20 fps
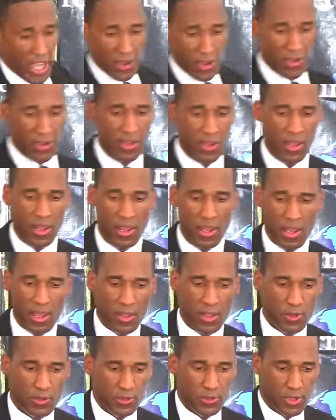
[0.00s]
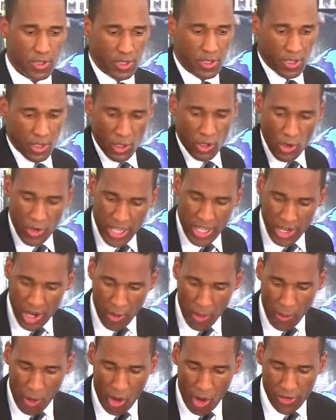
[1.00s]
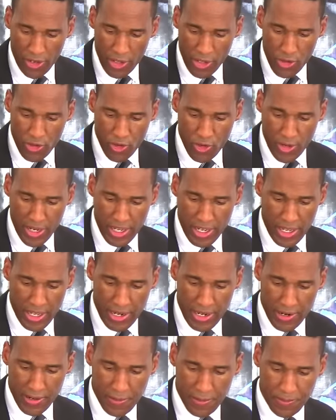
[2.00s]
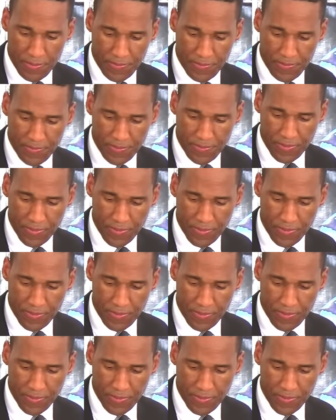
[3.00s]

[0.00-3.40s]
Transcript: you can look it up on the screen here.